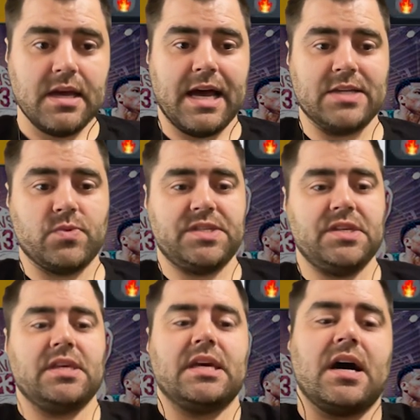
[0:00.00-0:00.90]
As we see
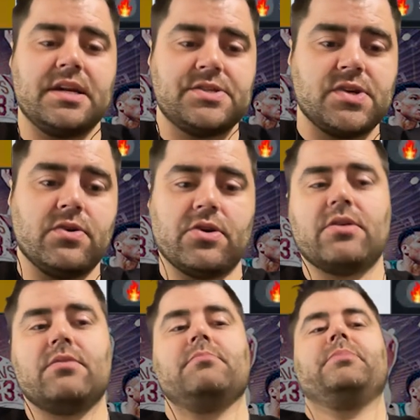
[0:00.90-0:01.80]
the Giannis
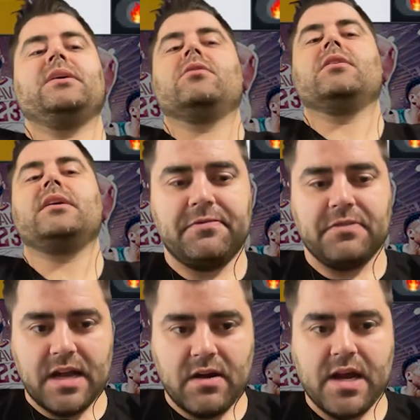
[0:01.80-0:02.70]
owner bid on him,
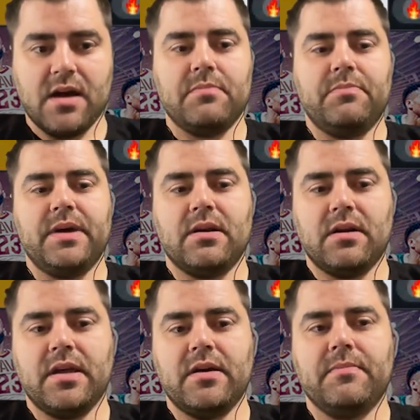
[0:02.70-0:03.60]
Flareon bid on
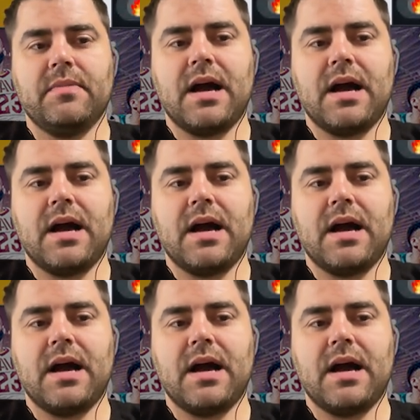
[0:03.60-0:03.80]
him.